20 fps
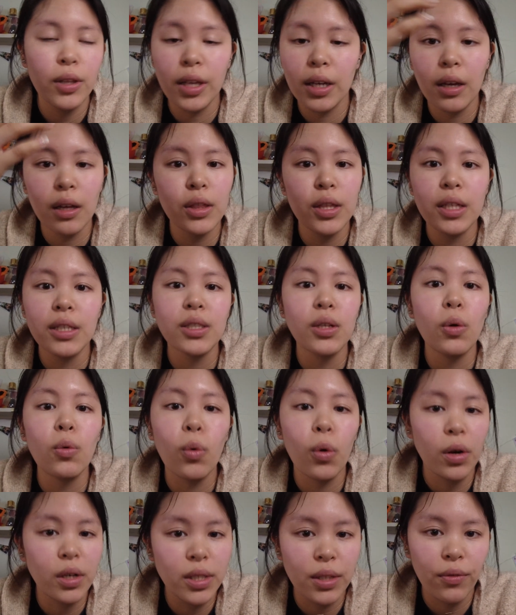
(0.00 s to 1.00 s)
Like these
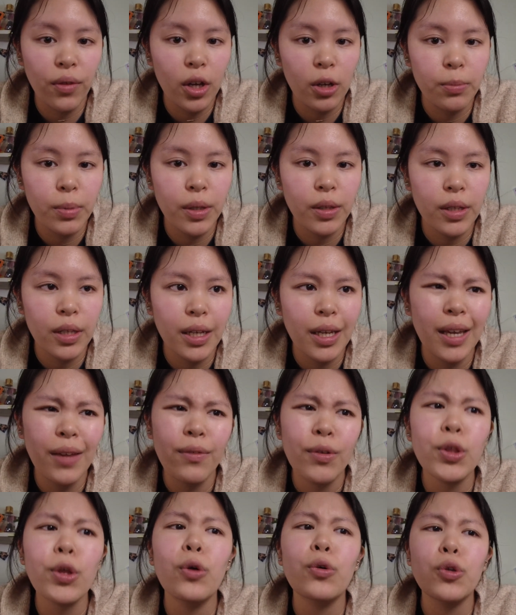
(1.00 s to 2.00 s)
awards availability,
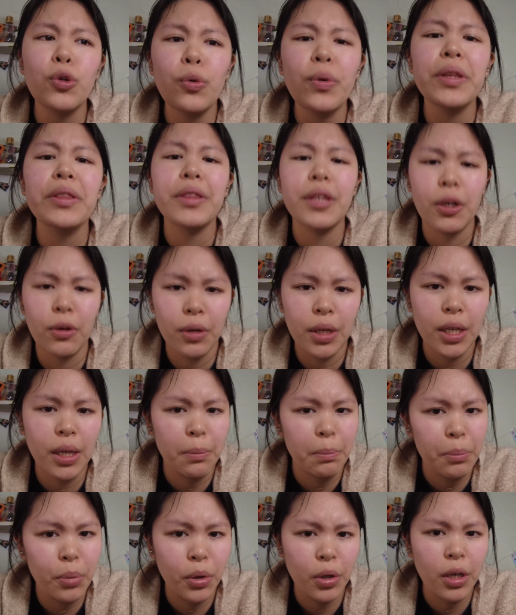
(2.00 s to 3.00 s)
even though you in theory
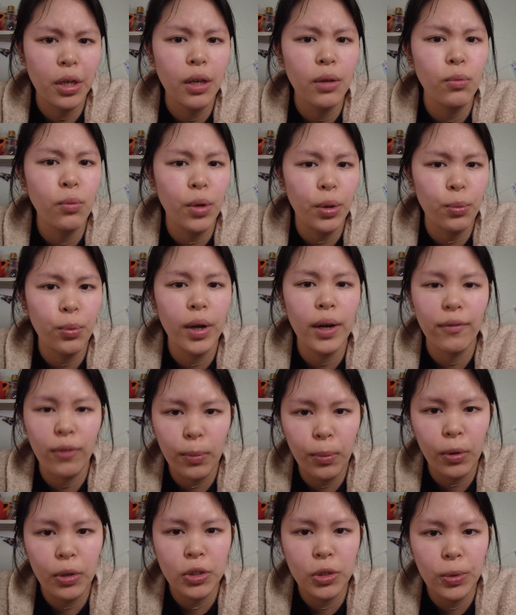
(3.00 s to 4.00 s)
can book it with whatever
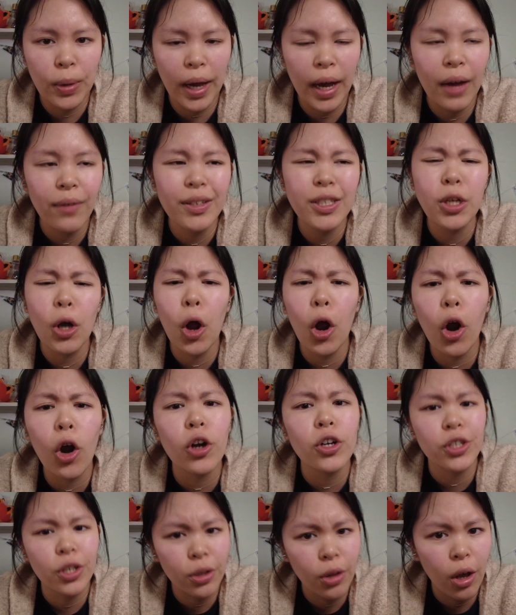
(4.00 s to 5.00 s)
points you have, it's
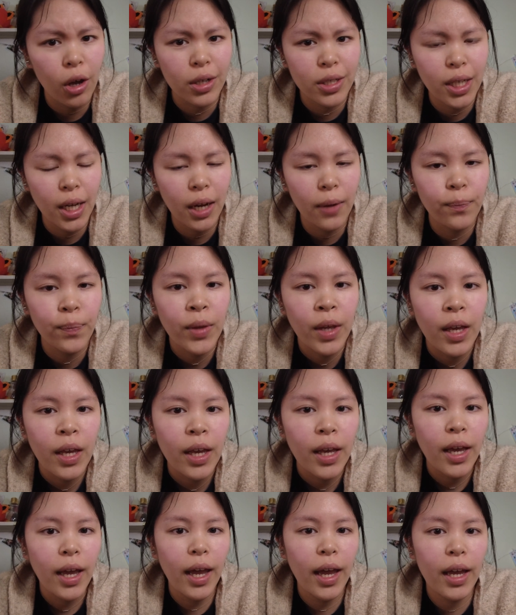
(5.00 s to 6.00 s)
hard to lock down.
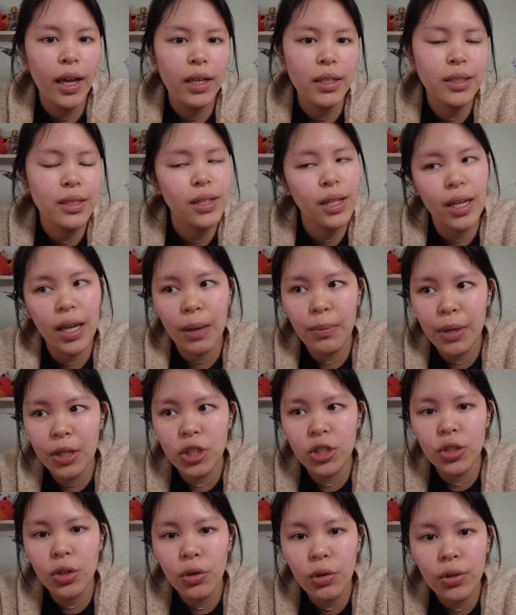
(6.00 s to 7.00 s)
And like I
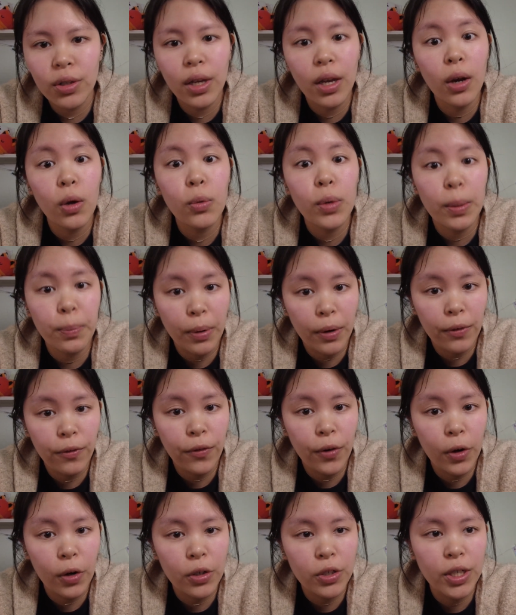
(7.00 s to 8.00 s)
mentioned earlier, we
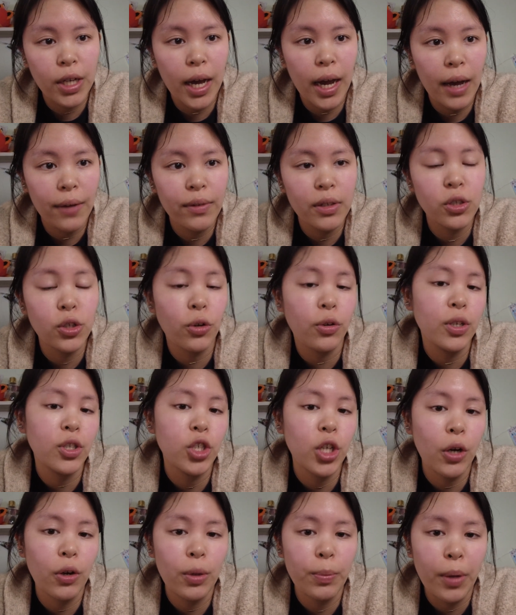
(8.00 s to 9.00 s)
prefer to have it during
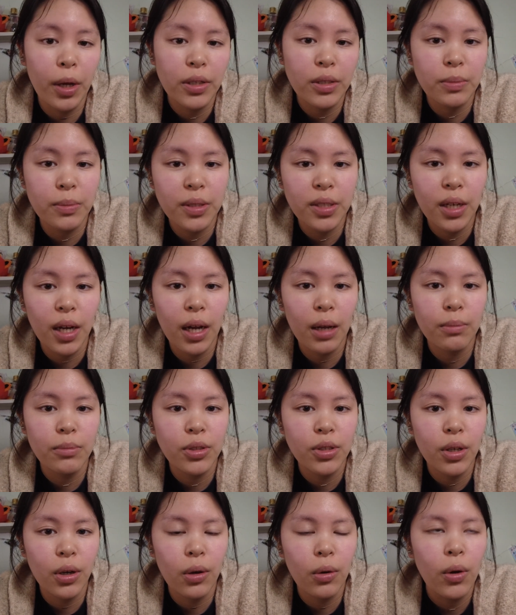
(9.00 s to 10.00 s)
cherry blossoms time,
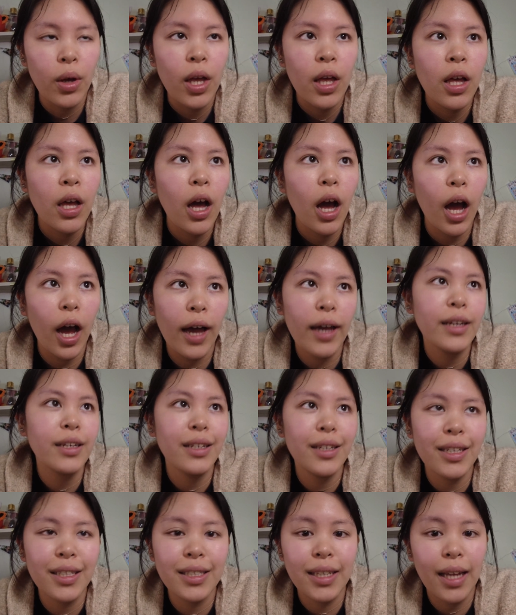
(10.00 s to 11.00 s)
so I
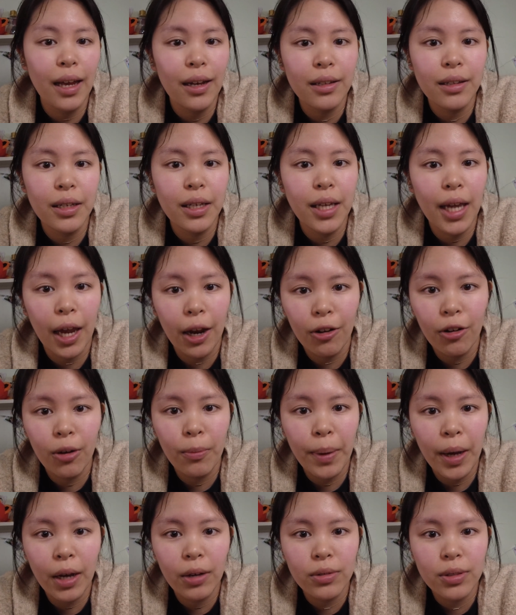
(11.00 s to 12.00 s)
didn't exactly care
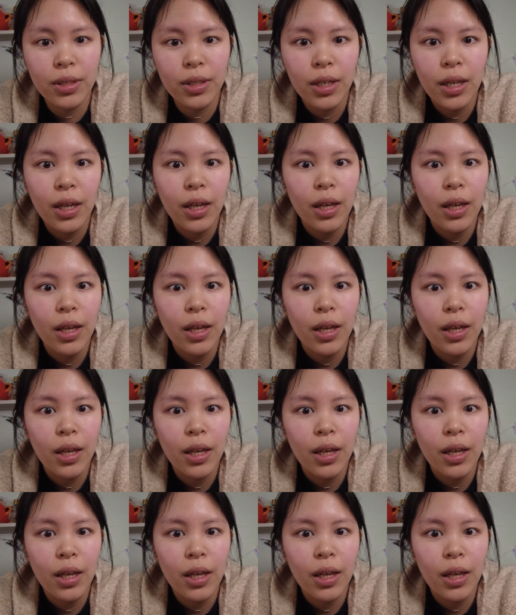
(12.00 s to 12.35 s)
about